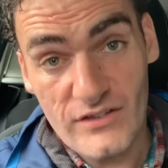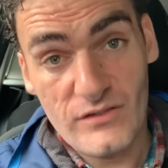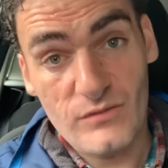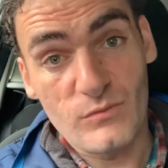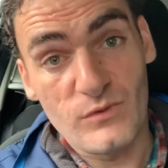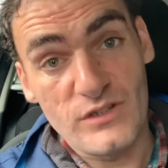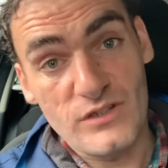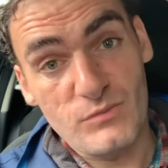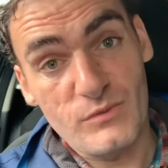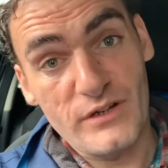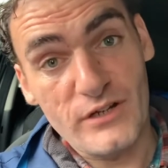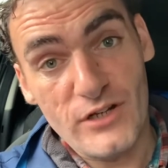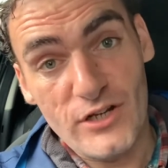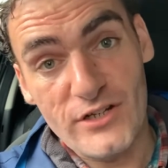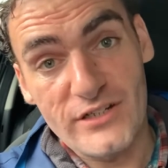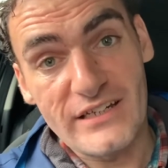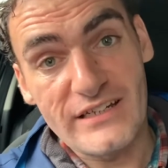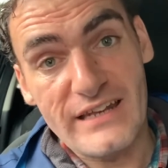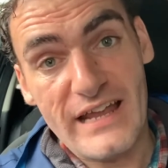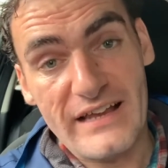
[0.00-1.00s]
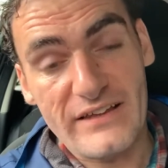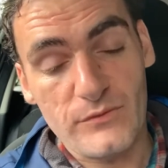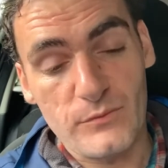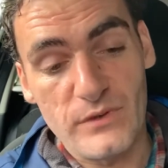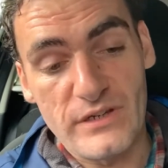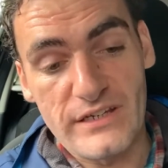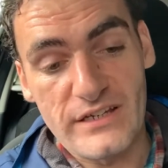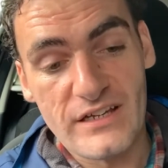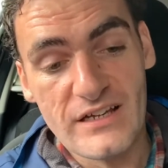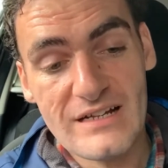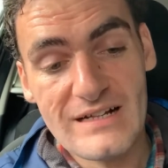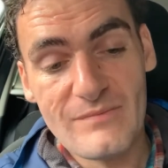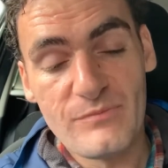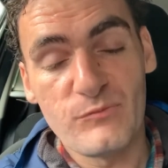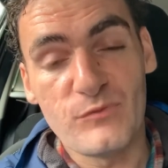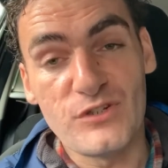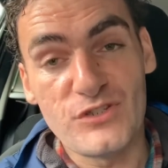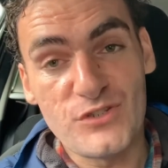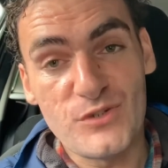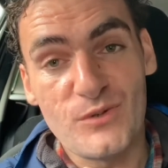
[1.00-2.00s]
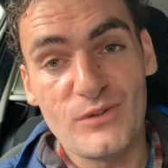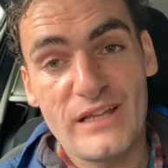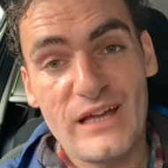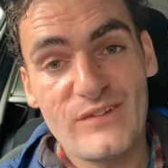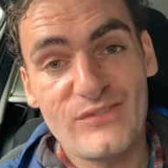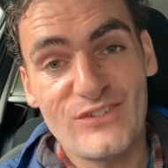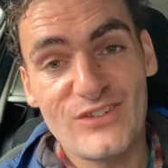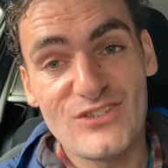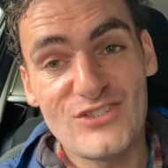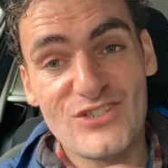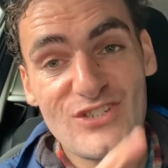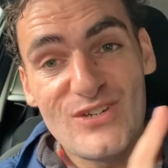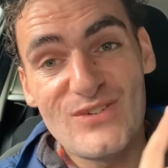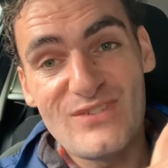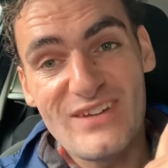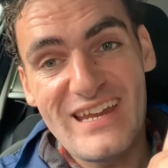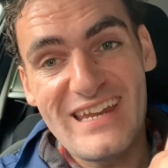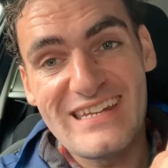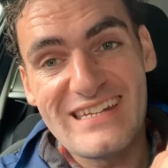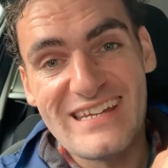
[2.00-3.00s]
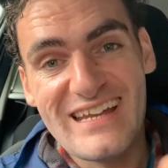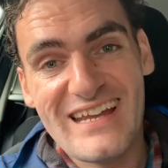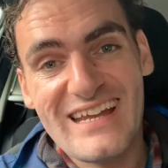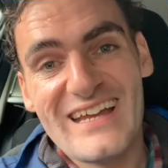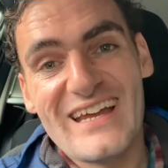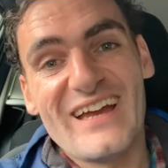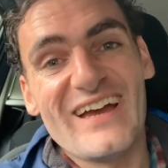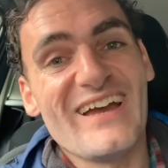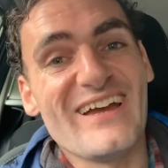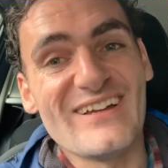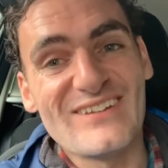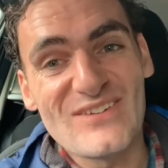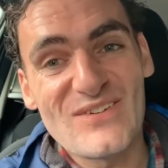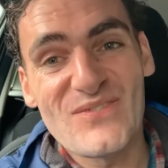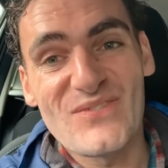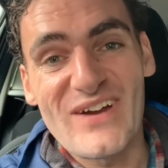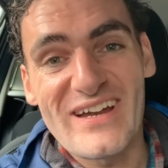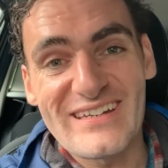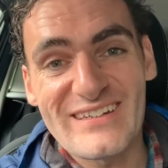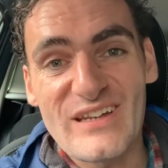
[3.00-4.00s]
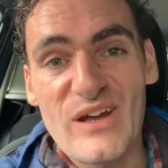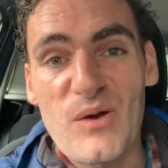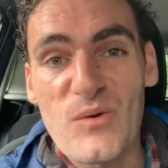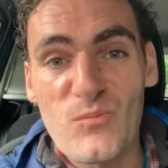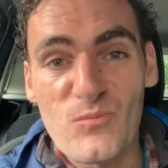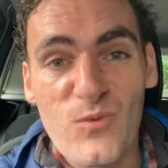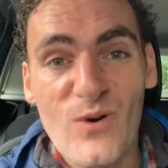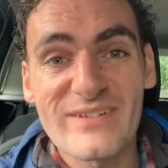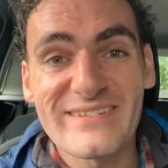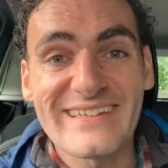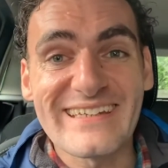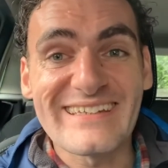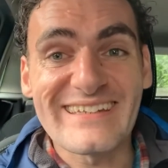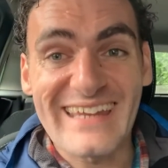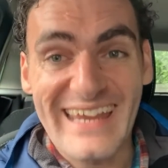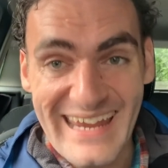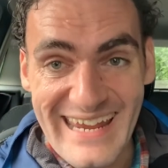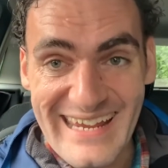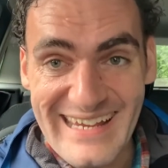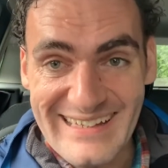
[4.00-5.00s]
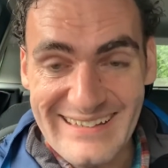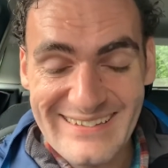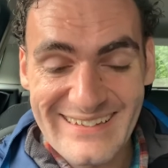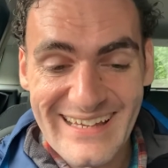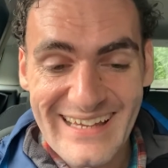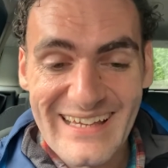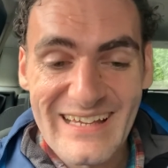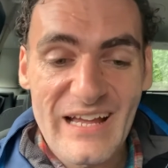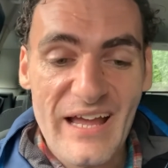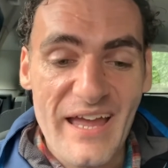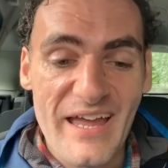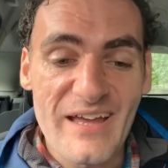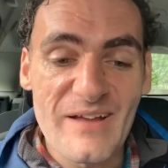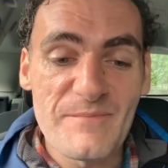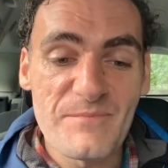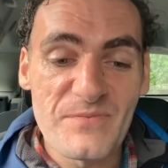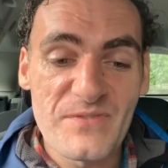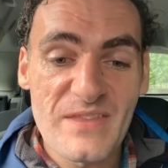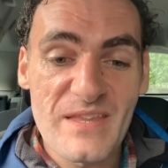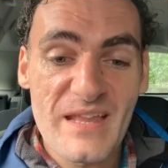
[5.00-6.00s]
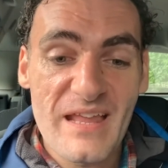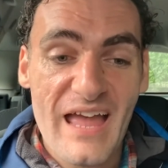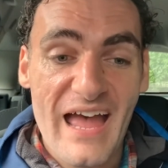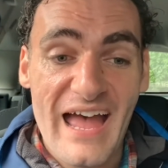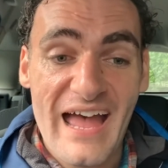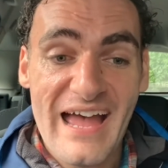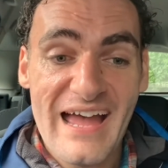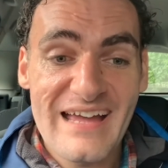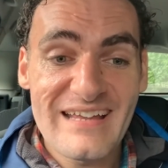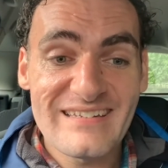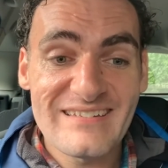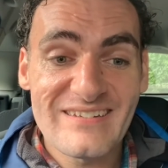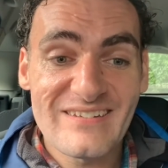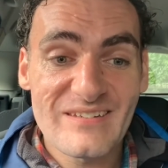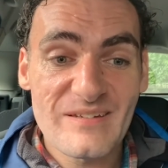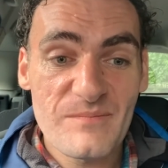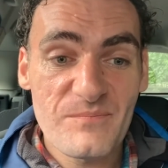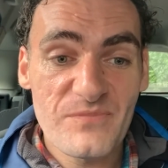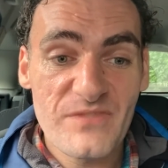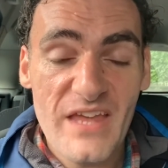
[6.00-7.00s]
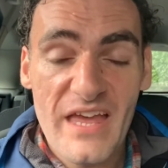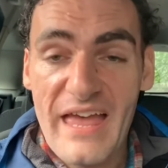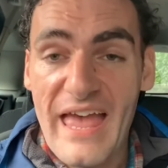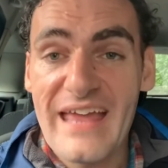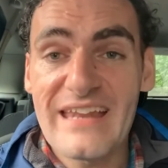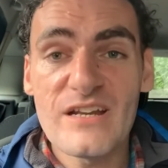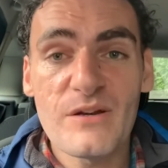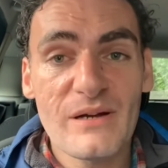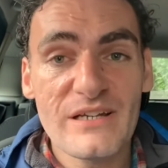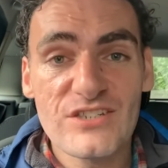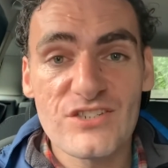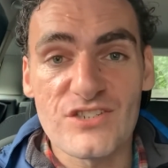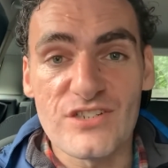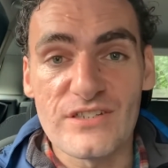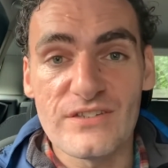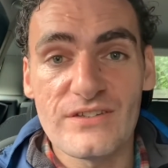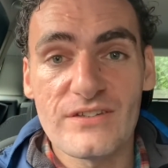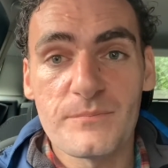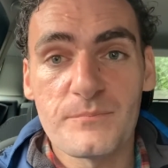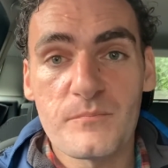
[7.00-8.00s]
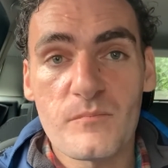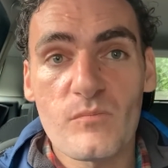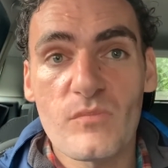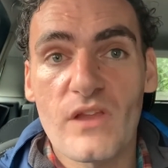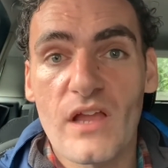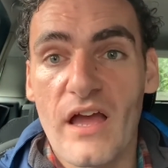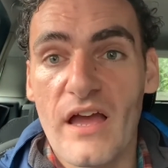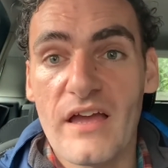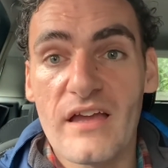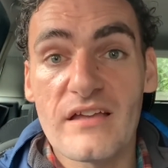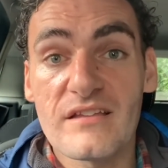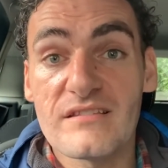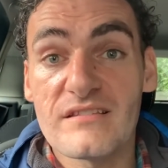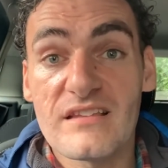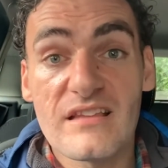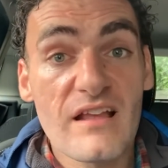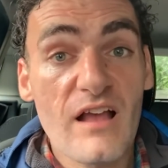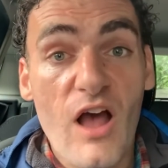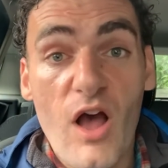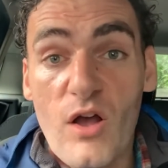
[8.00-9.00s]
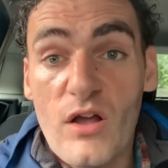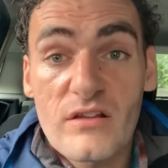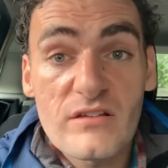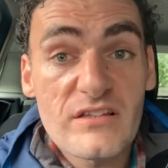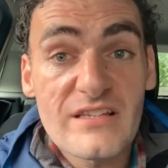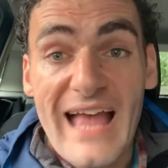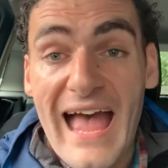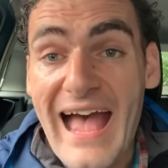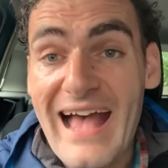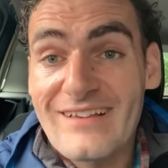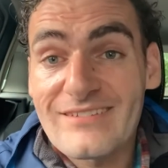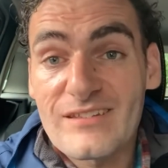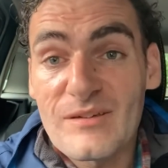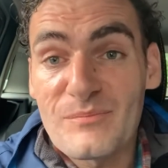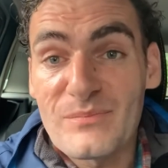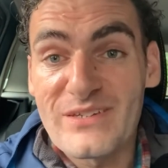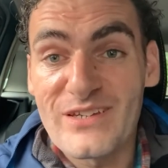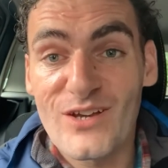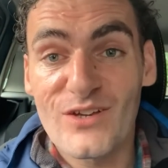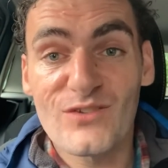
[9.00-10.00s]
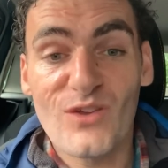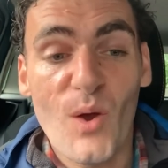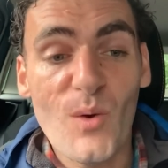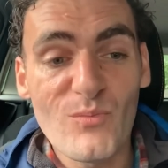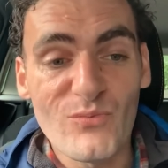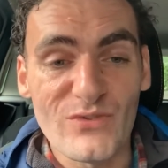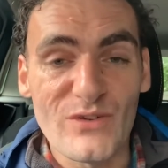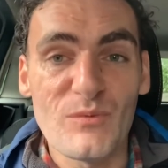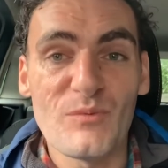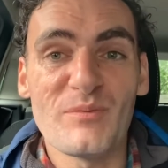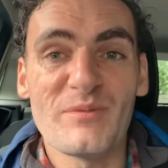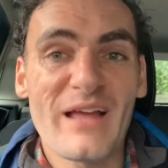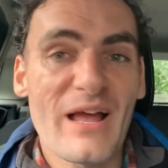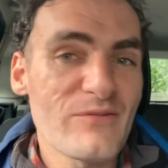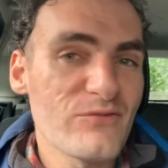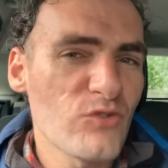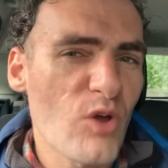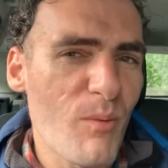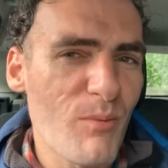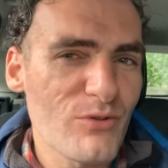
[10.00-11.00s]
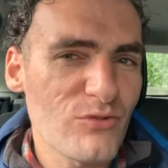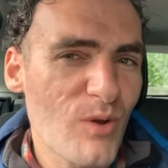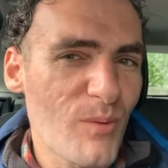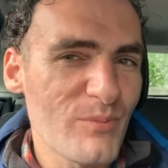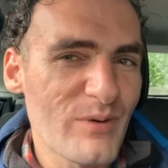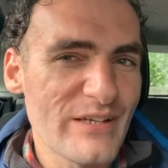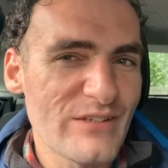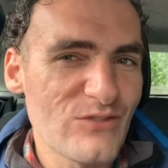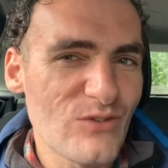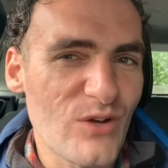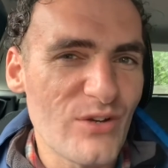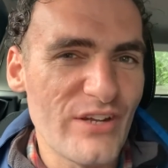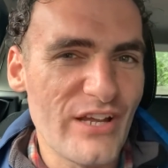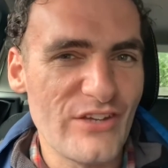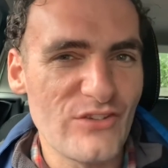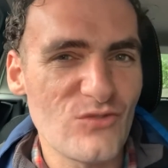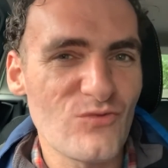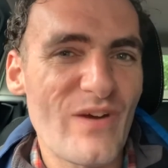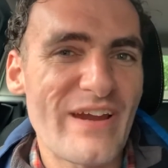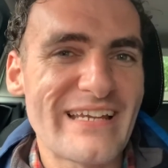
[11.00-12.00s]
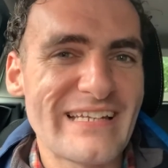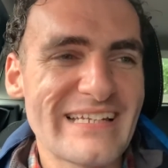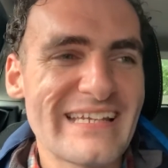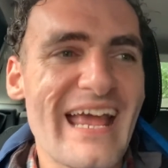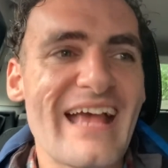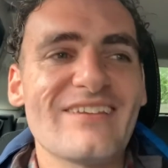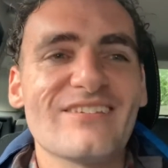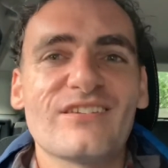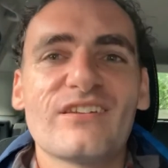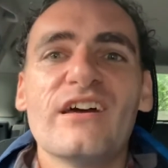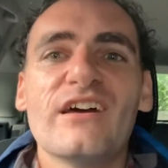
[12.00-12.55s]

which we're learning next week, which you'll have to tune in to find out what it is. And yeah, any questions, ask, because hopefully we'll have Thomas Hopkins on as a regular guest